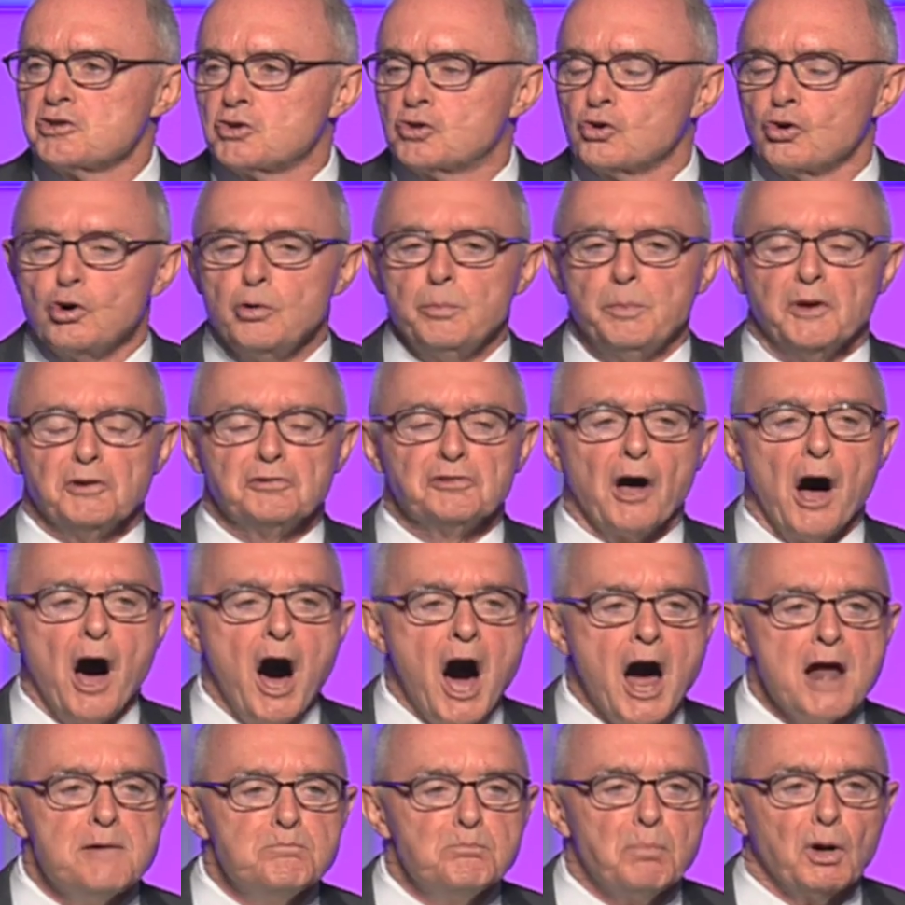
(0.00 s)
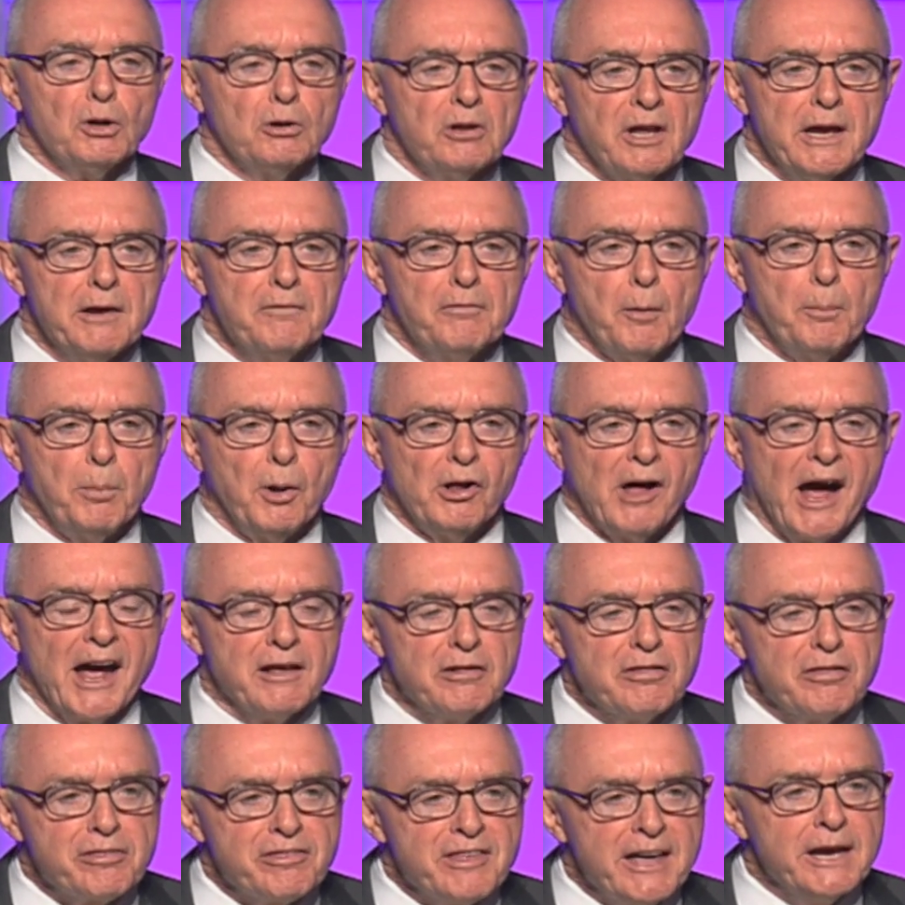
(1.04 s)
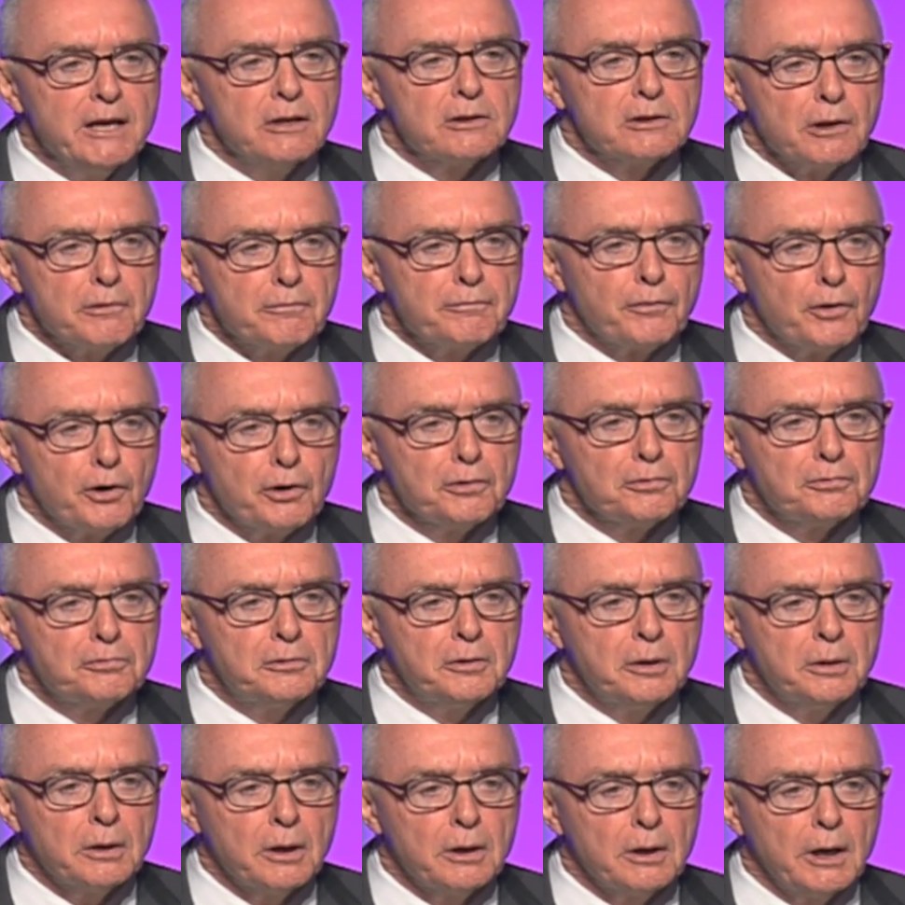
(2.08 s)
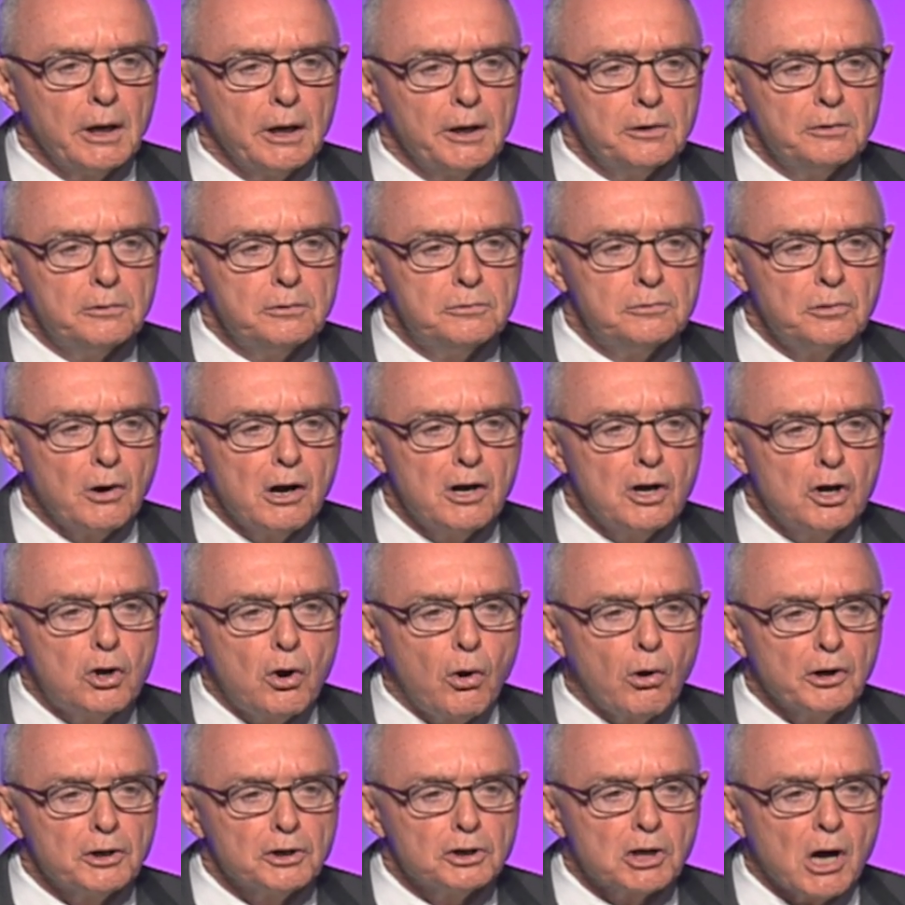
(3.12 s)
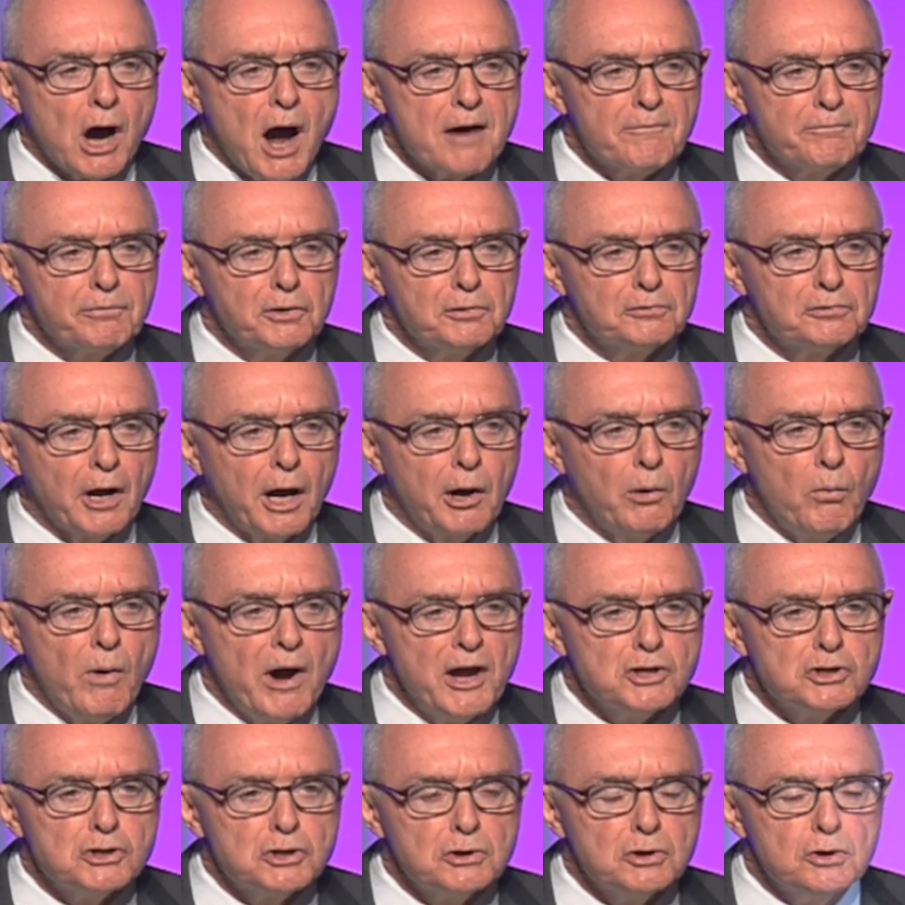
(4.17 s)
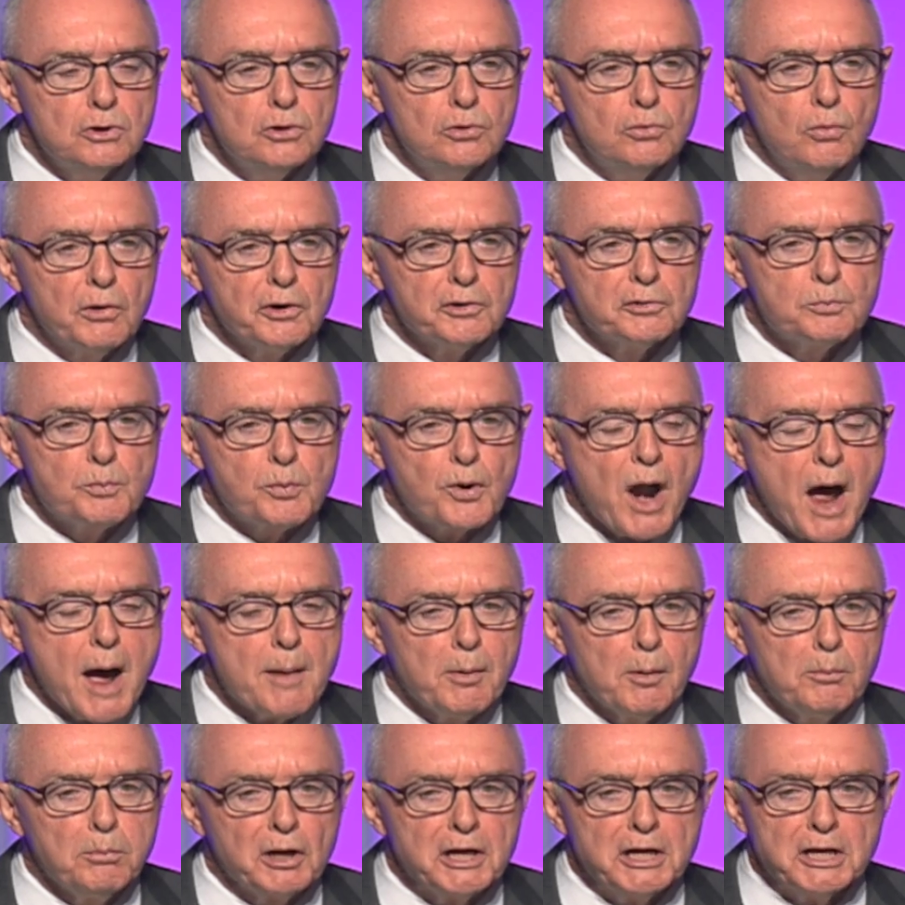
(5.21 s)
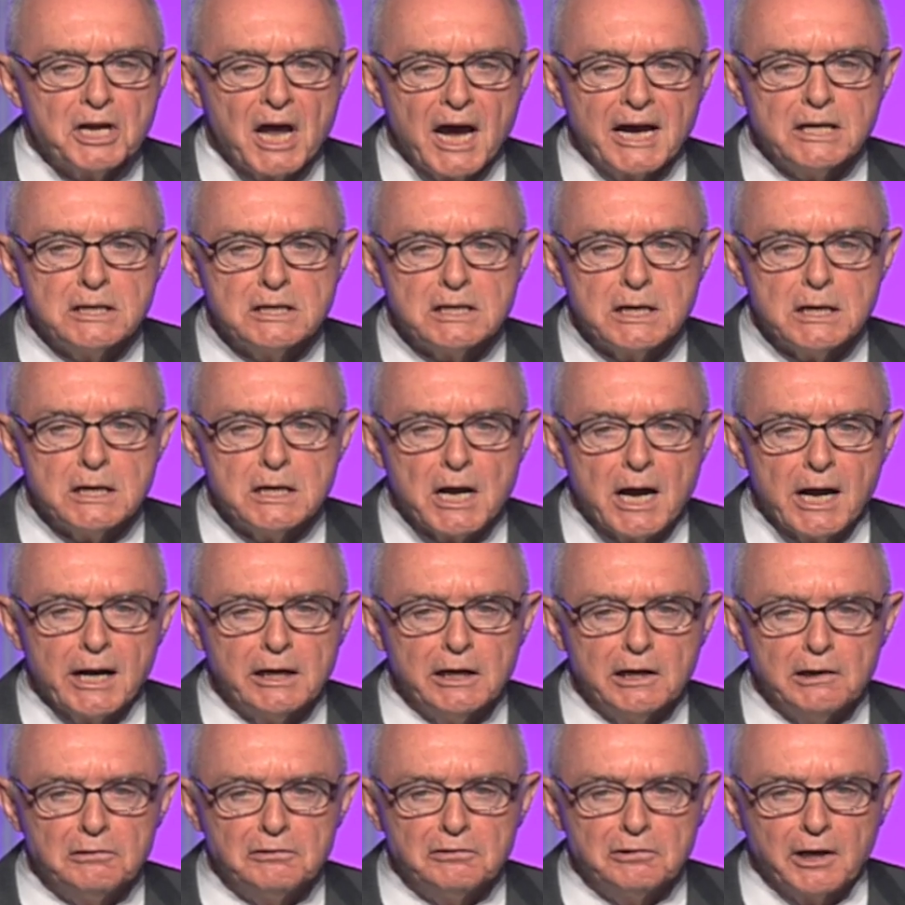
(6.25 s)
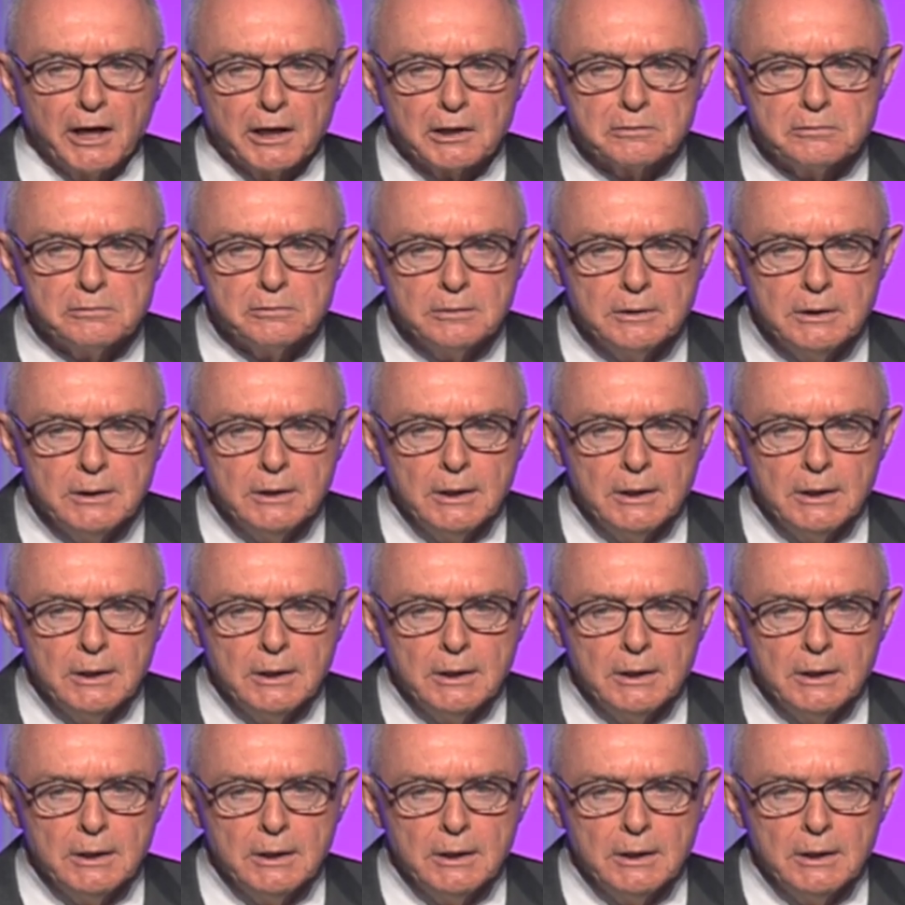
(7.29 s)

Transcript: group is unbelievable. I think the first uh, drug court conference I went to was probably 1996.